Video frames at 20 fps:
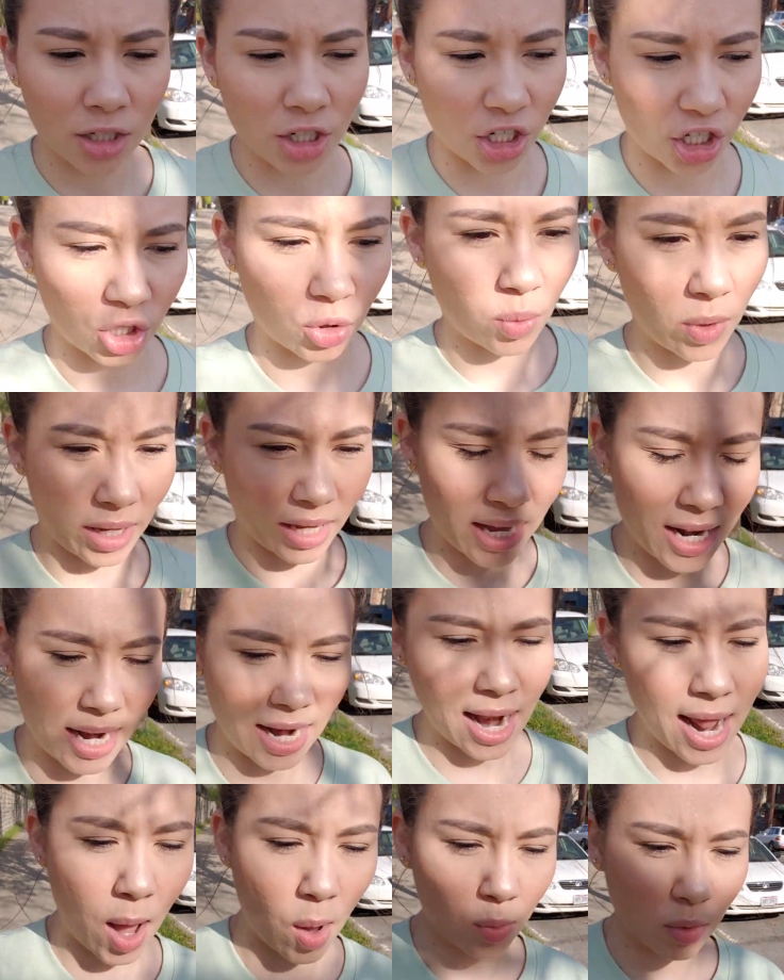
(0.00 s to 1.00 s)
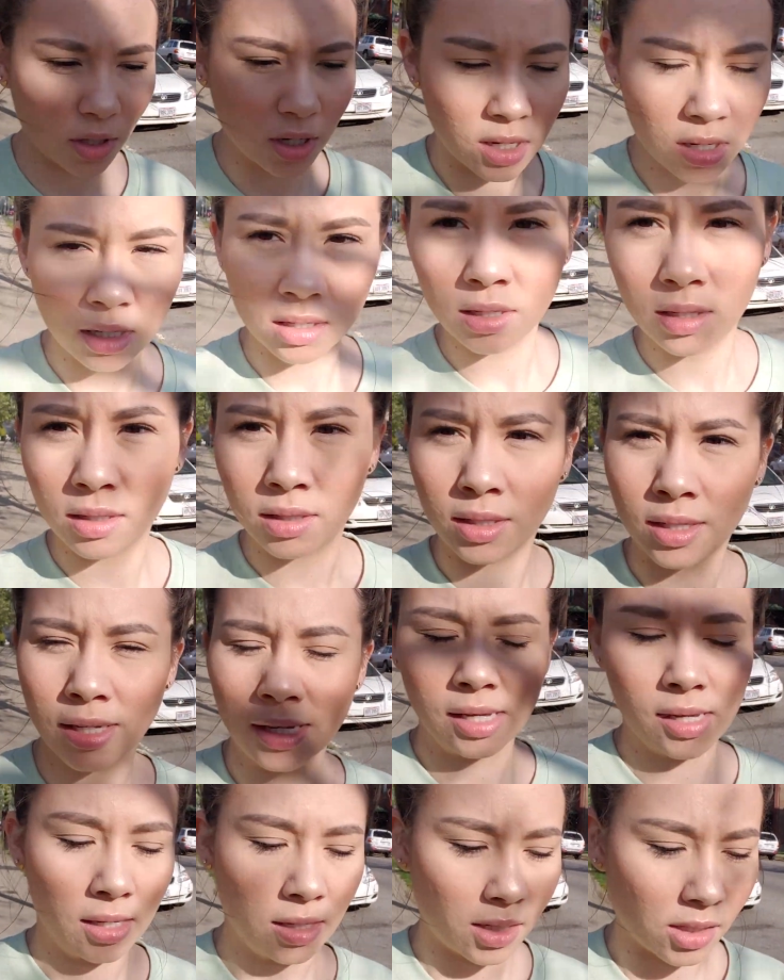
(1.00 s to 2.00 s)
Just a quick in and out.
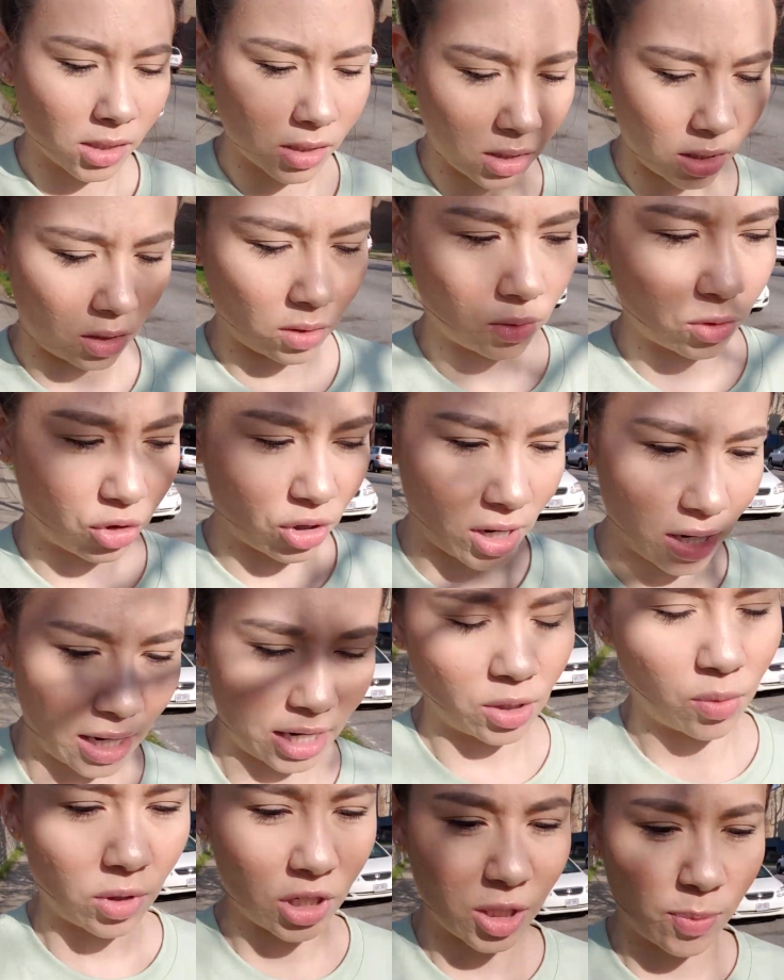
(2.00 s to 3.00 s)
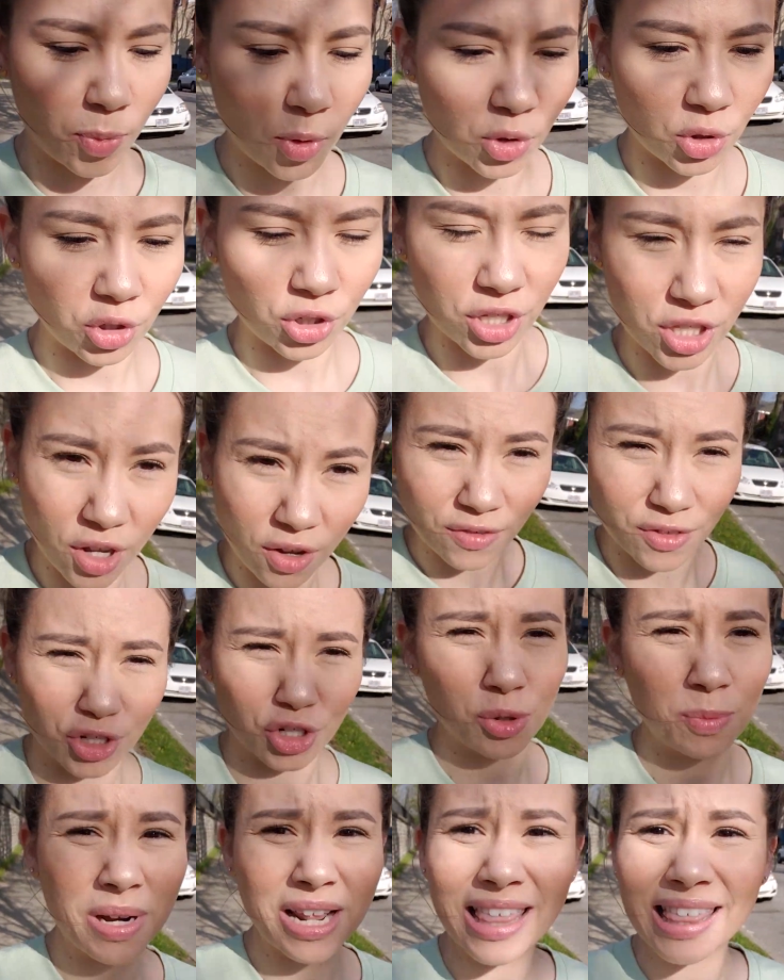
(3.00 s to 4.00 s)
So try not to expose ourselves
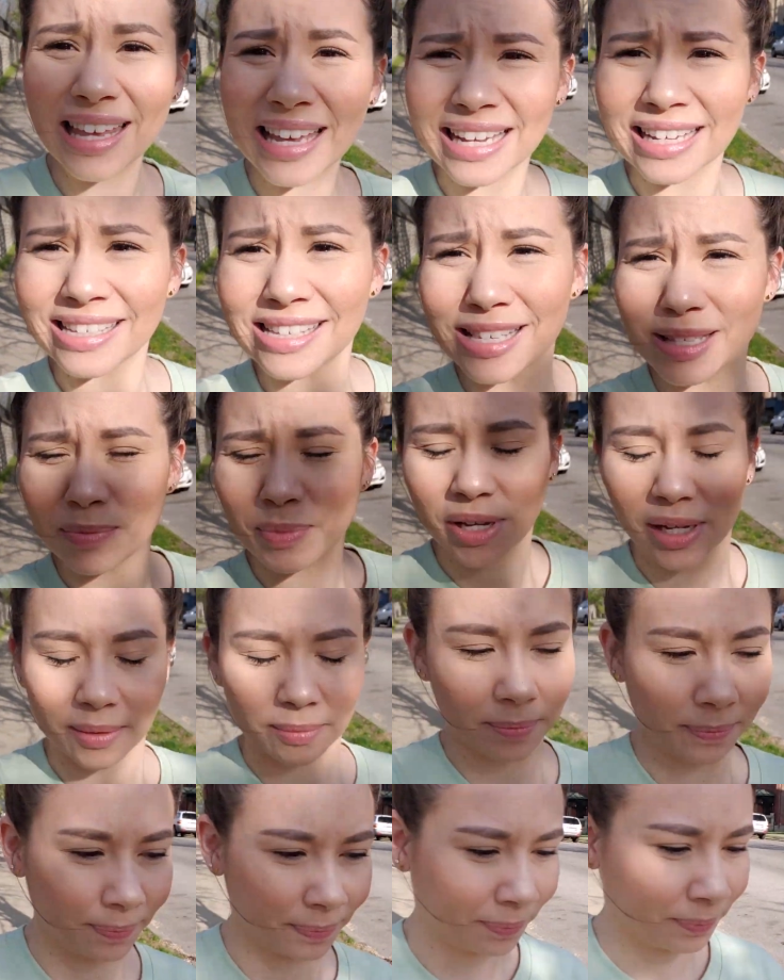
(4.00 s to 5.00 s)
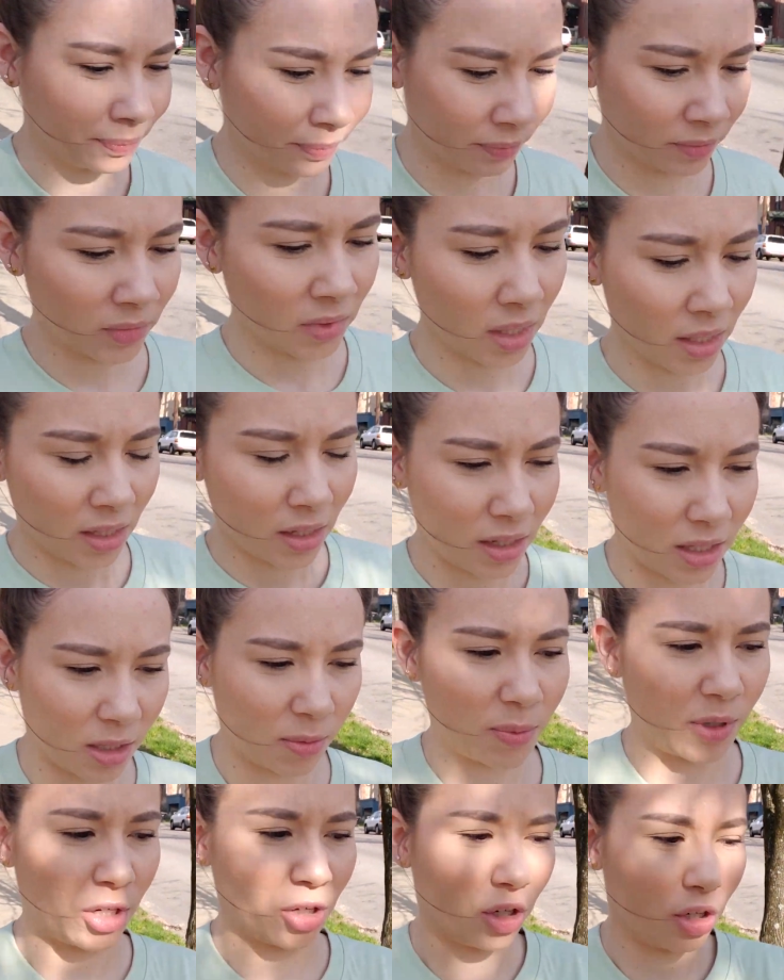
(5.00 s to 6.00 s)
to too many things, but
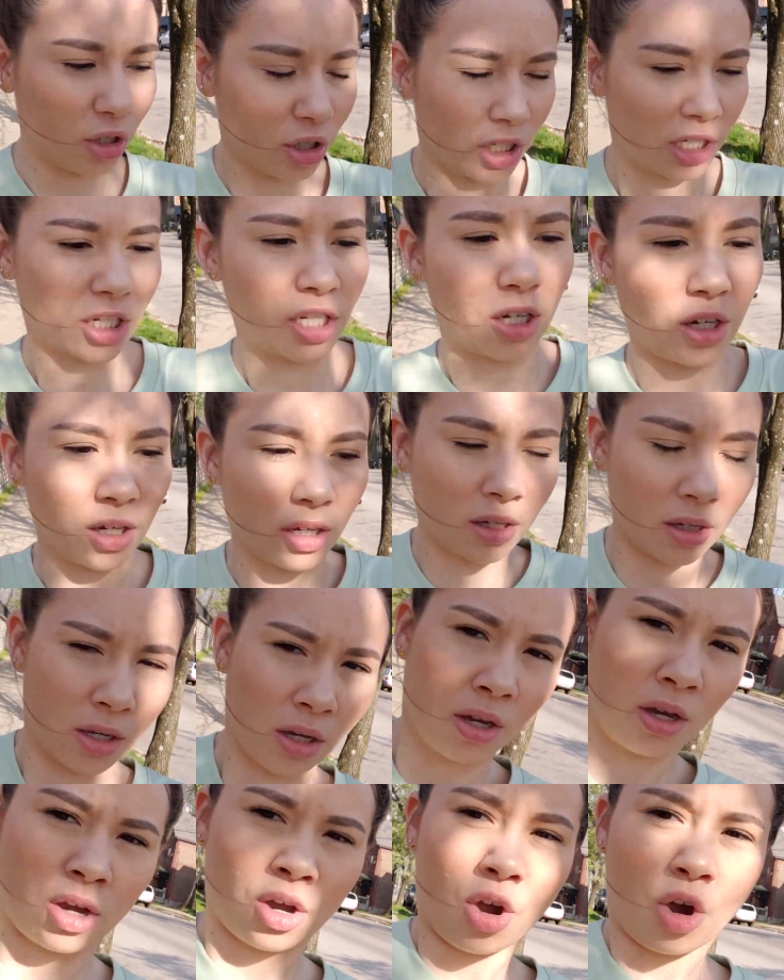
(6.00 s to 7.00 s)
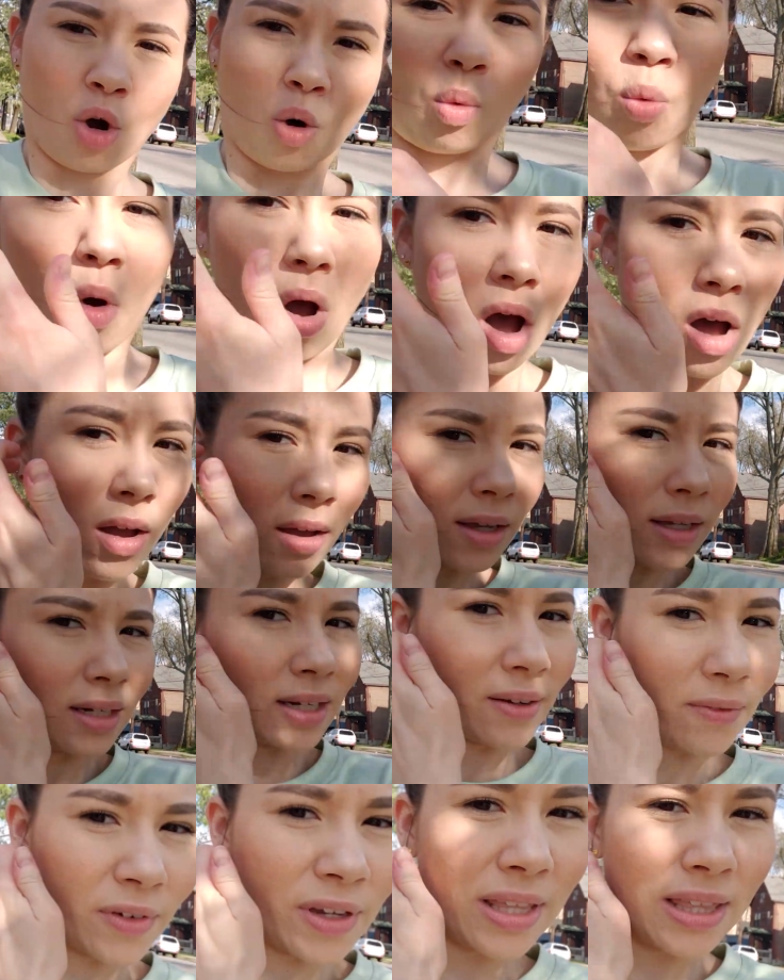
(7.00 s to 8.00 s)
it's been good to walk
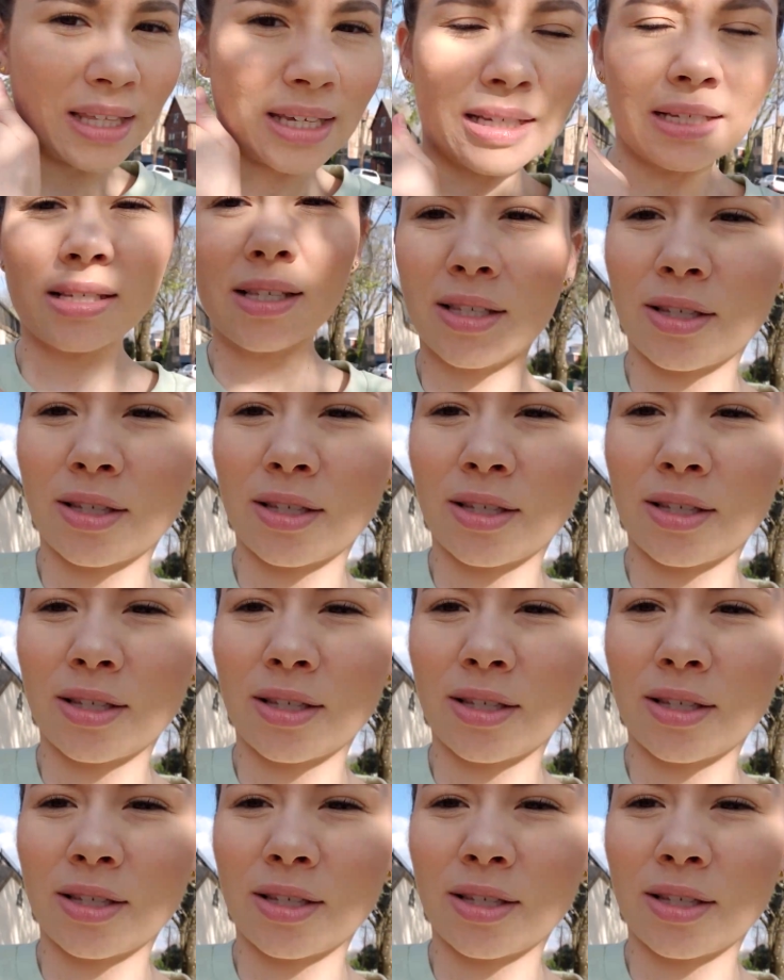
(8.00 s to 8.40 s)
and everything,